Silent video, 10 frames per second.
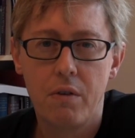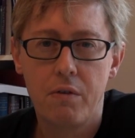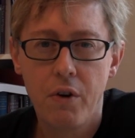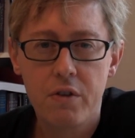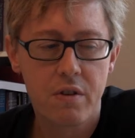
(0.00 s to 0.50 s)

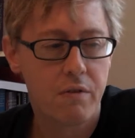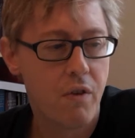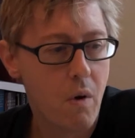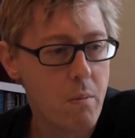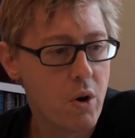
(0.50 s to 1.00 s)
first and
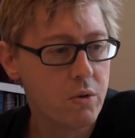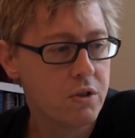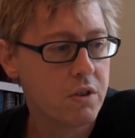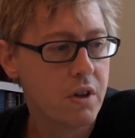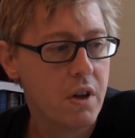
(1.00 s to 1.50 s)

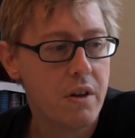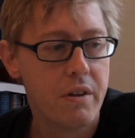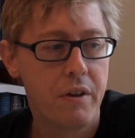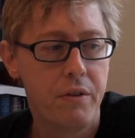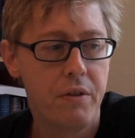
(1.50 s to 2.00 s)
foremost
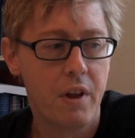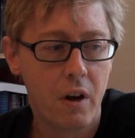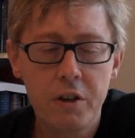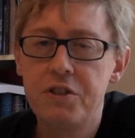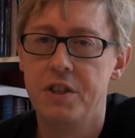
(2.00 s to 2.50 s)
the
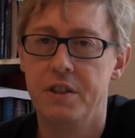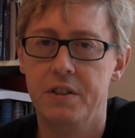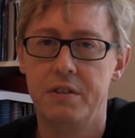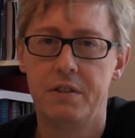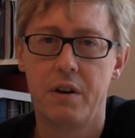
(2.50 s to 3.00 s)

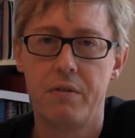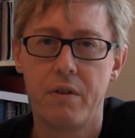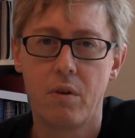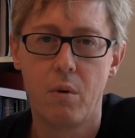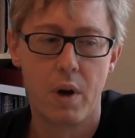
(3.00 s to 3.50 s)
theologies of
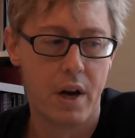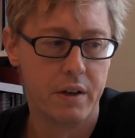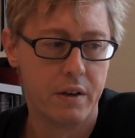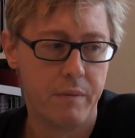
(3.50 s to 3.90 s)
the Quran.